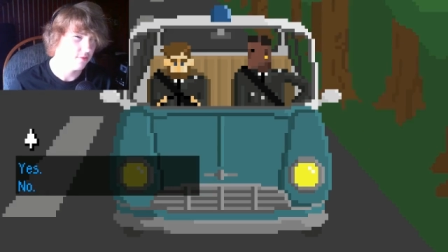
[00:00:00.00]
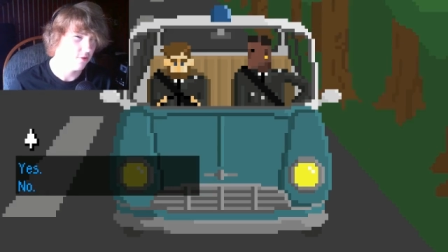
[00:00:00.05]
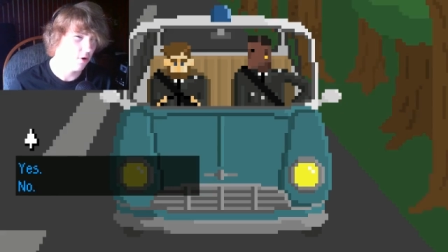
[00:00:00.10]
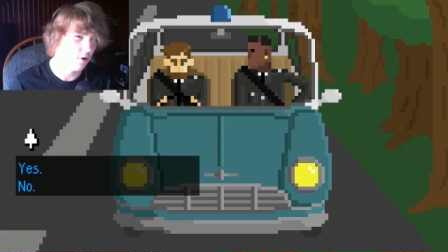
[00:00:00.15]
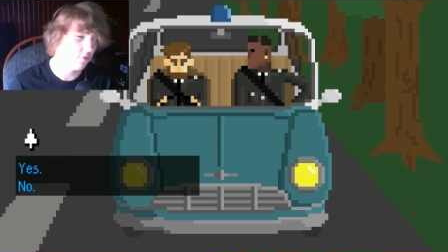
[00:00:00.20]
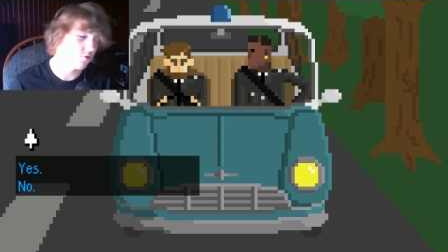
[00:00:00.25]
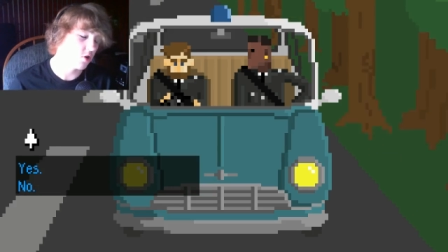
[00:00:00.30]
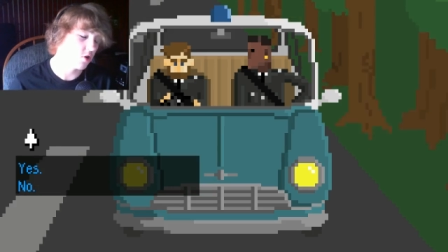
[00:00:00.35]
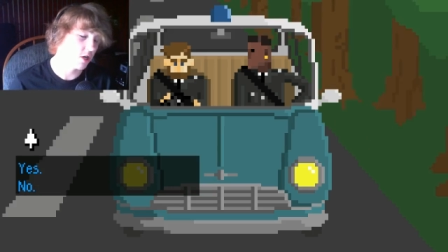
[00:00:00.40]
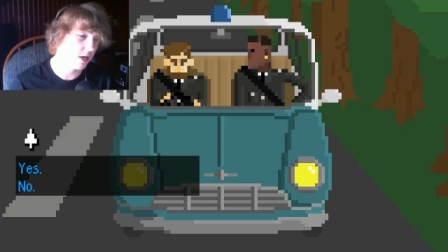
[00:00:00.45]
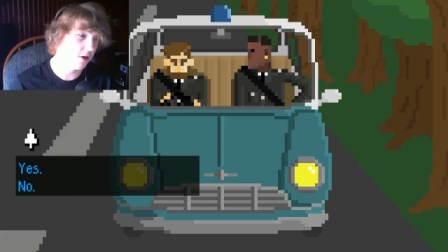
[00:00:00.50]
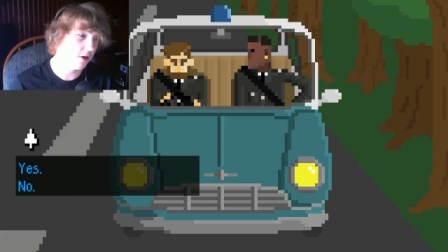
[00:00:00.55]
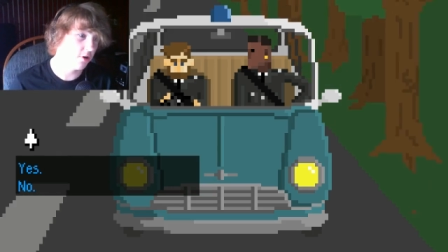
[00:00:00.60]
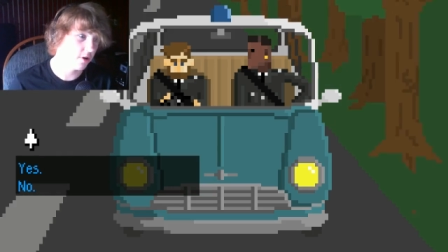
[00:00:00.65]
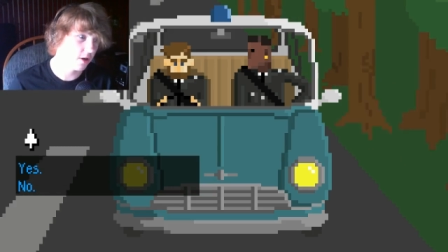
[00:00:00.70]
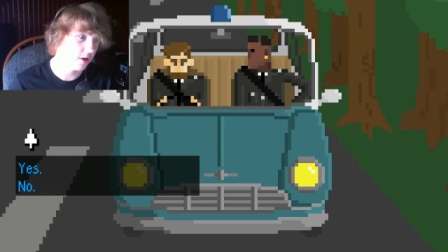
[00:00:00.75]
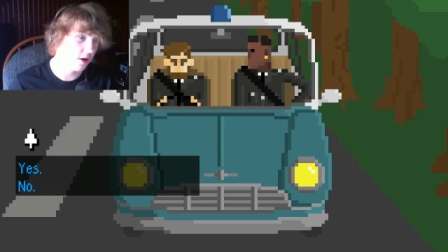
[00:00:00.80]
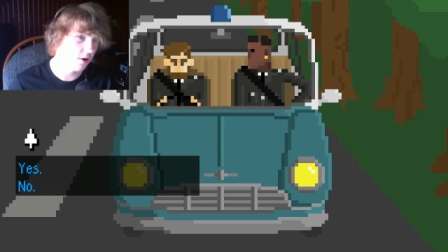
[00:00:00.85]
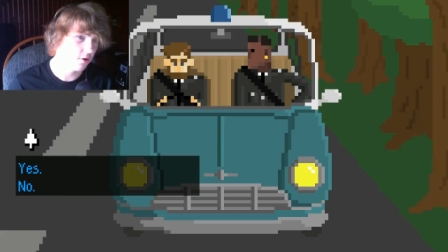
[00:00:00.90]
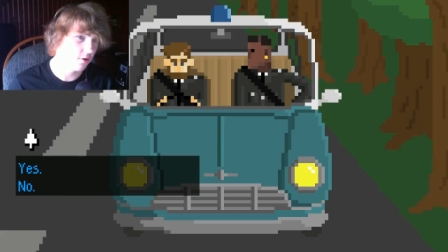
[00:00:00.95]
over a year
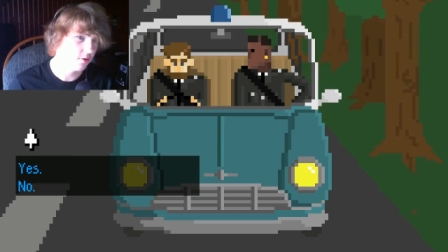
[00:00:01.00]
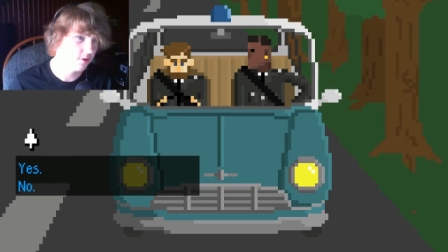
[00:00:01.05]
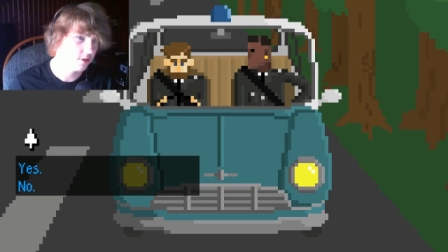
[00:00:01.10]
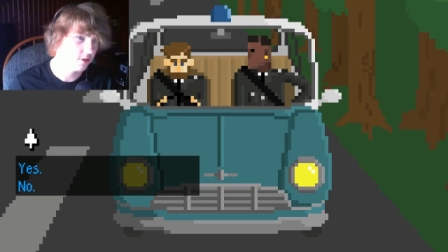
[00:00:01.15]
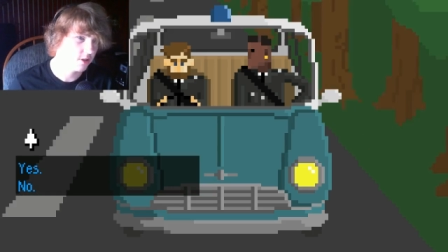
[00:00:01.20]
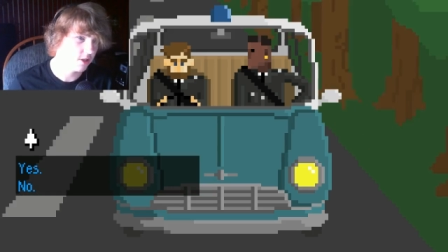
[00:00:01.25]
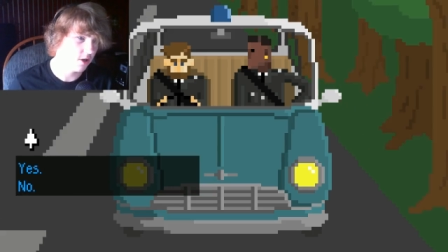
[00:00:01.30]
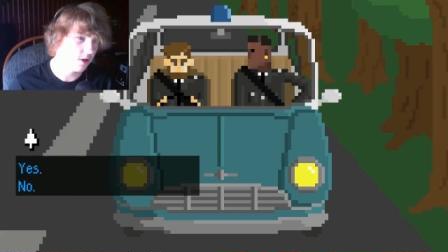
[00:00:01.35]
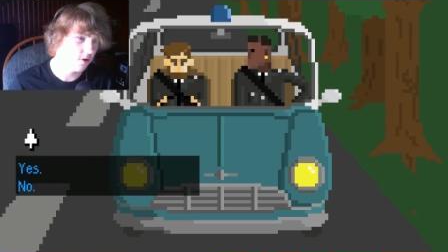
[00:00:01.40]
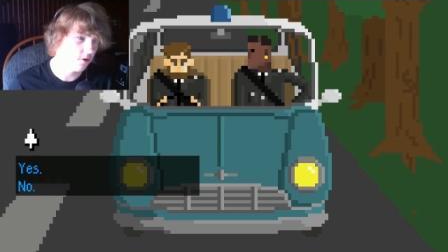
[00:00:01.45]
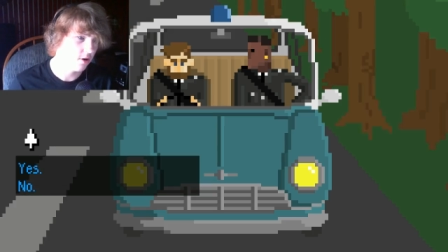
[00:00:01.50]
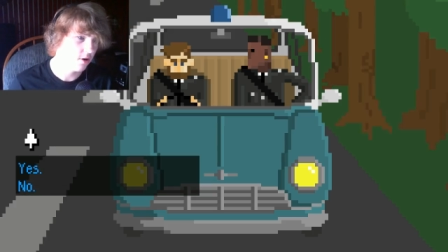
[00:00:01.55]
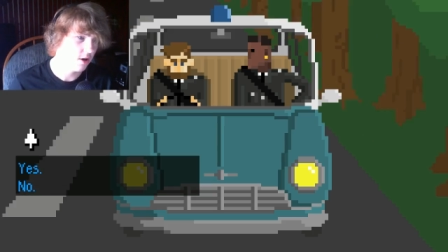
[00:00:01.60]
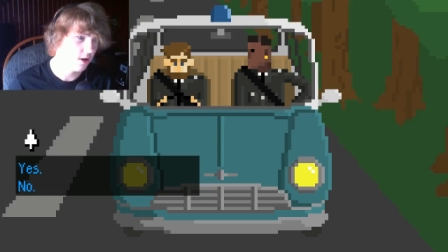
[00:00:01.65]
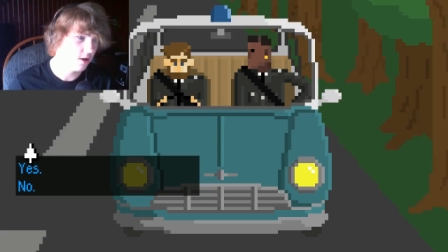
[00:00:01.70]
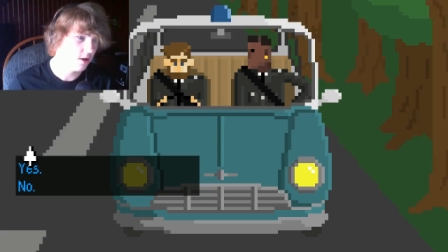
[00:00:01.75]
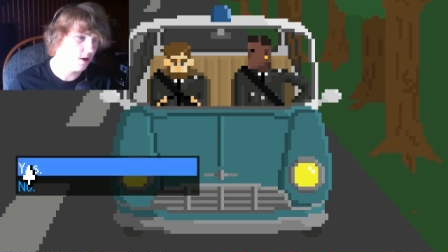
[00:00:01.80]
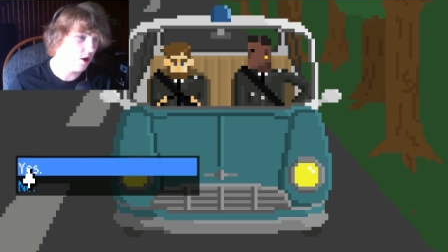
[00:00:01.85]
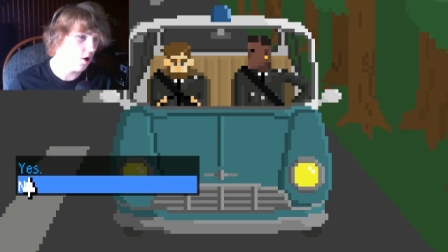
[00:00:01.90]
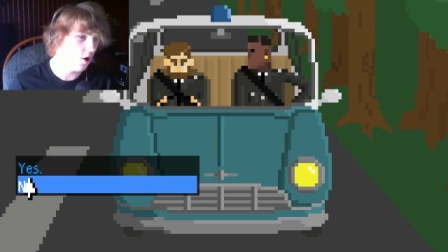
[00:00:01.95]
ago, so...
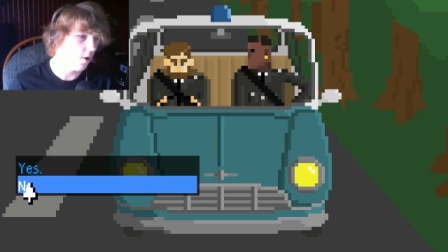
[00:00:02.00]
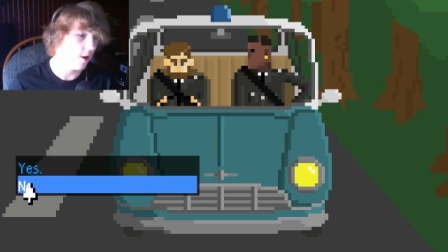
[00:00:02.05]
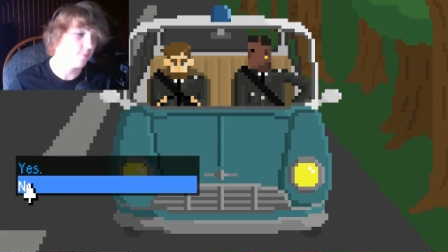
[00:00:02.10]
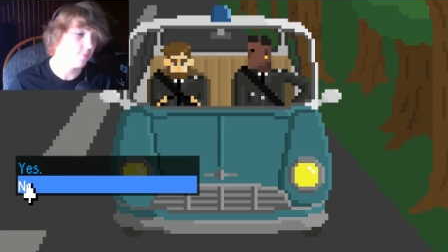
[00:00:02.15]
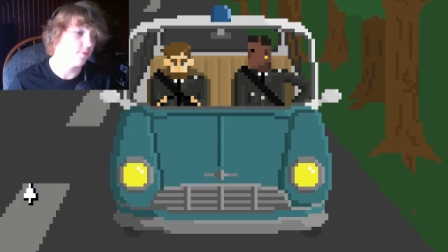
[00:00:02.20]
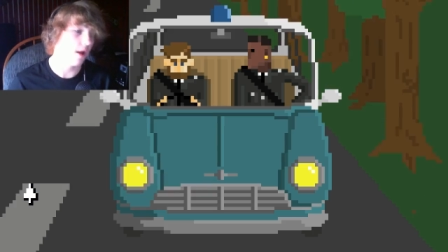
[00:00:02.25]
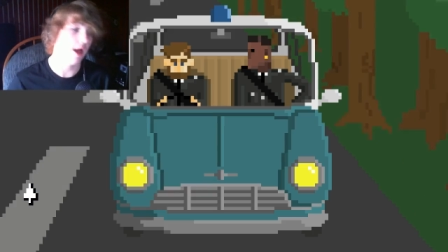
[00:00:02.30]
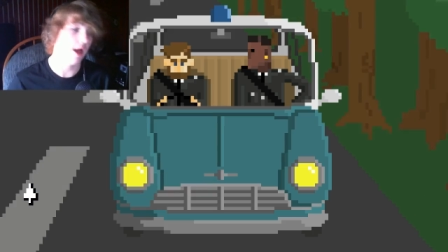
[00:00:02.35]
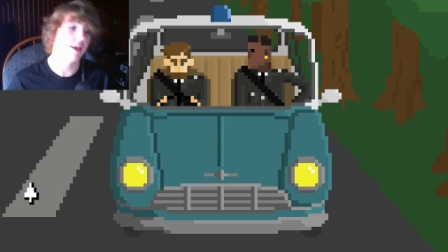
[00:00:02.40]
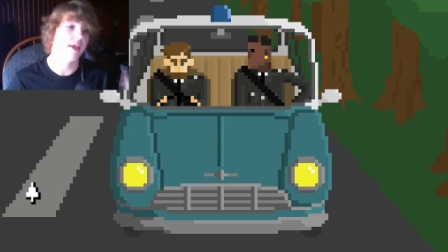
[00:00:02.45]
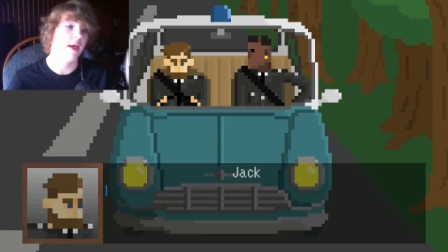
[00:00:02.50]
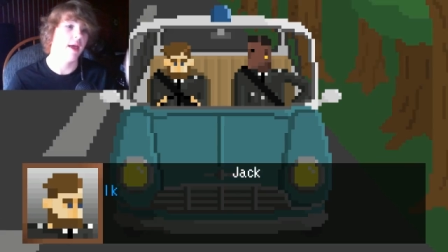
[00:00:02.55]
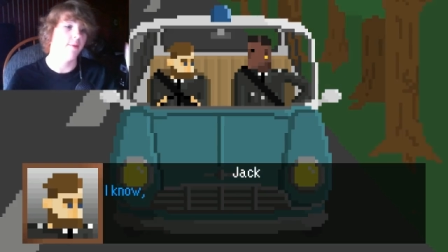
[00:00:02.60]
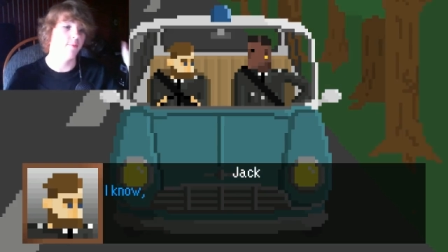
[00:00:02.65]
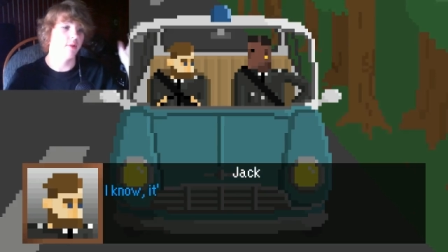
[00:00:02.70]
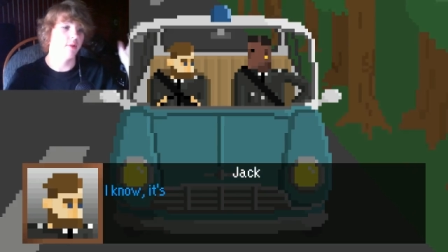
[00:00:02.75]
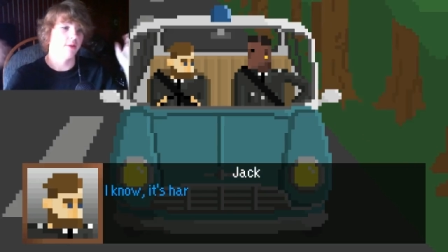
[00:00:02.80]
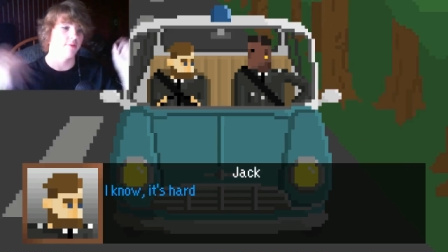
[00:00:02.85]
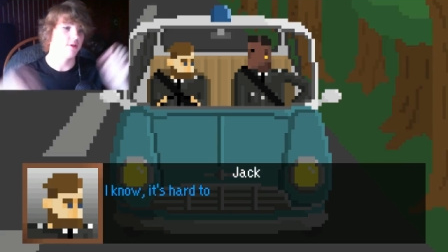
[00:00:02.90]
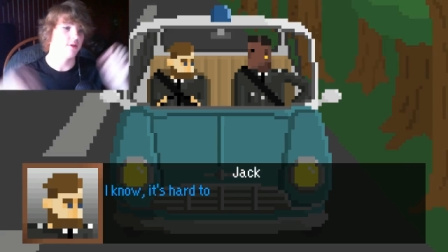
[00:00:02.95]
No, I, I can't
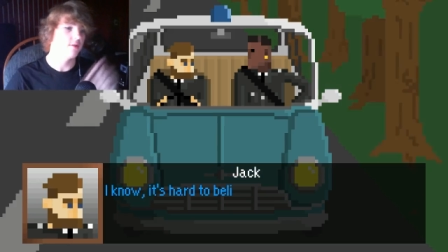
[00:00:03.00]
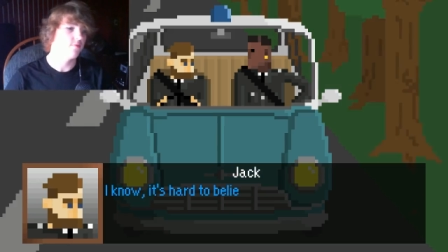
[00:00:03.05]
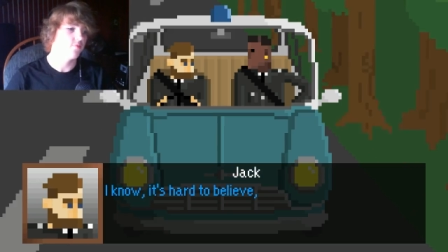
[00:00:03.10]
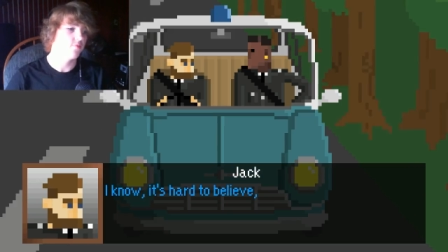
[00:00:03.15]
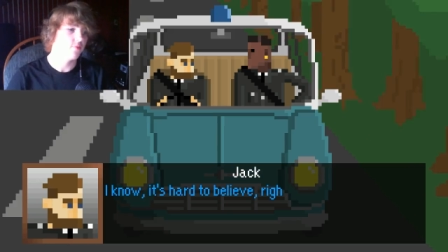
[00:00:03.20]
believe it.